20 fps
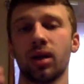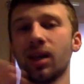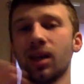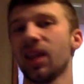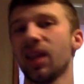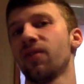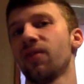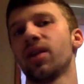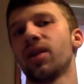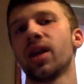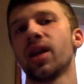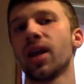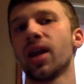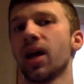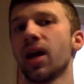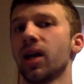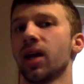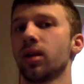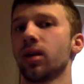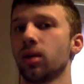11 at
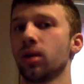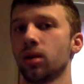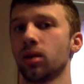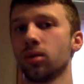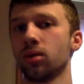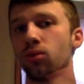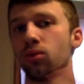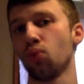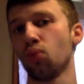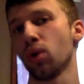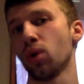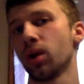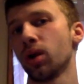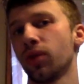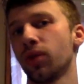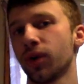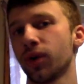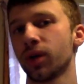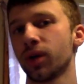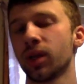night and
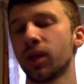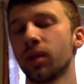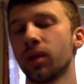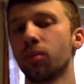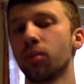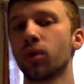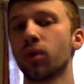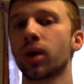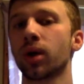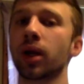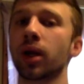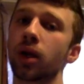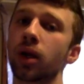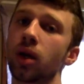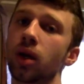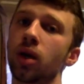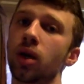1:30 in the morning.